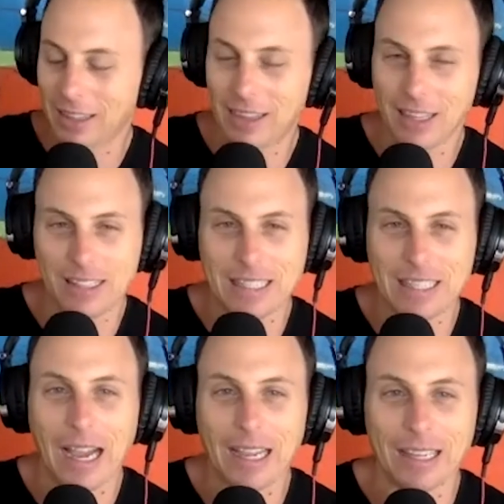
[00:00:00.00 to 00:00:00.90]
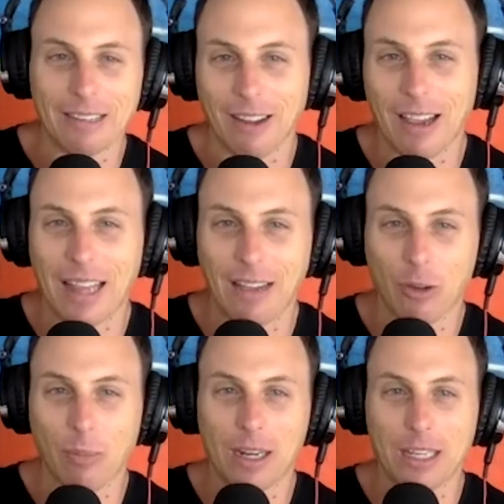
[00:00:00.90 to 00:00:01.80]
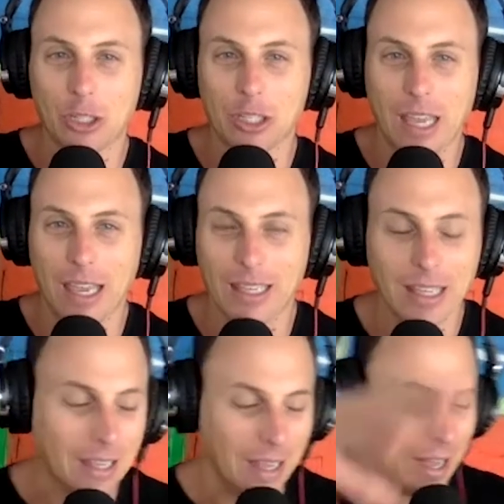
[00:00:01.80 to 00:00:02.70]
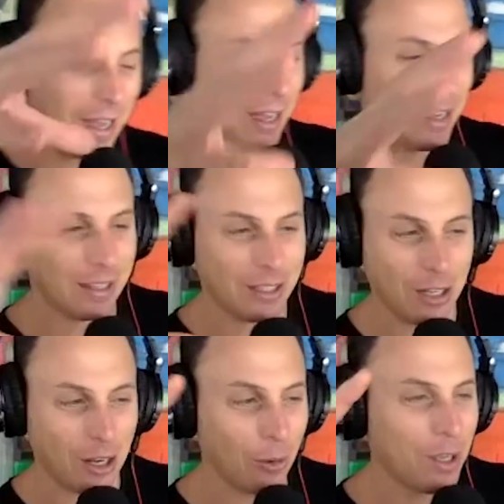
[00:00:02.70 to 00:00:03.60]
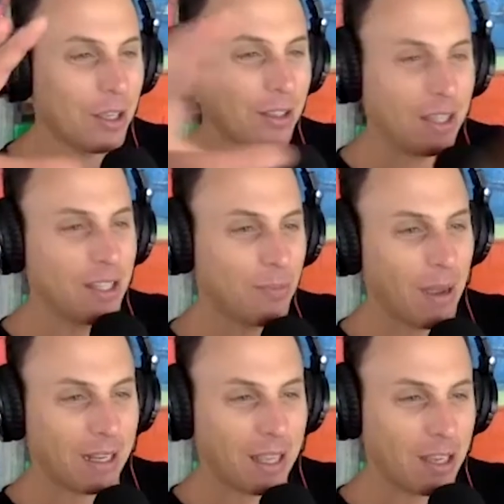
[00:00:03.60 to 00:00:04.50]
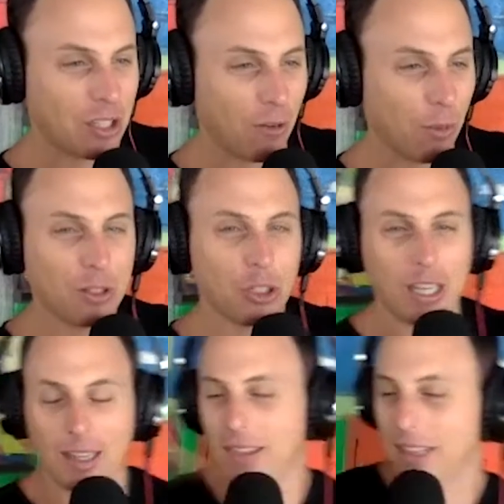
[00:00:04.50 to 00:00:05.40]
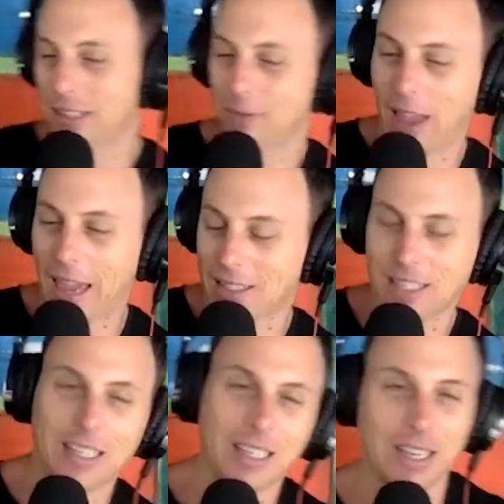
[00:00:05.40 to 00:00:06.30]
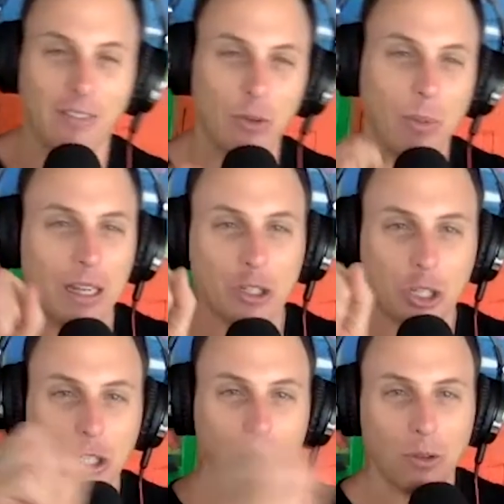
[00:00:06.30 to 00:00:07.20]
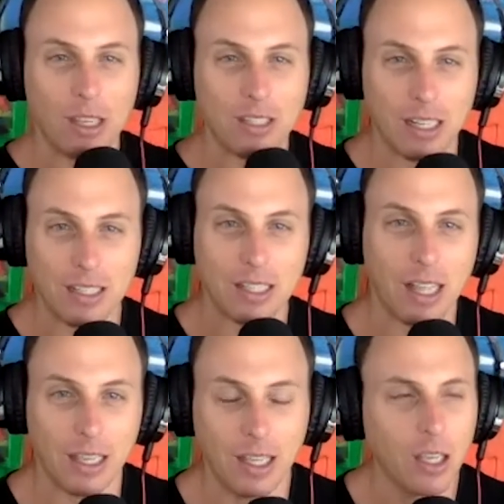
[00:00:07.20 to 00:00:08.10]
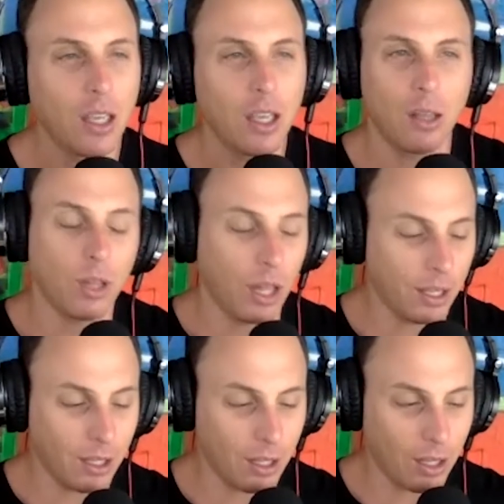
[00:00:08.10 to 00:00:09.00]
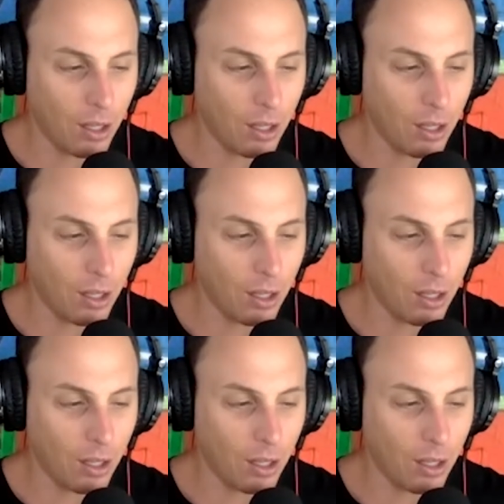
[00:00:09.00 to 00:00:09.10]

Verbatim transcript: this diet, right? Everybody should take uh you know these medications. Everyone should get this vaccine. Everybody should do this, and it's like like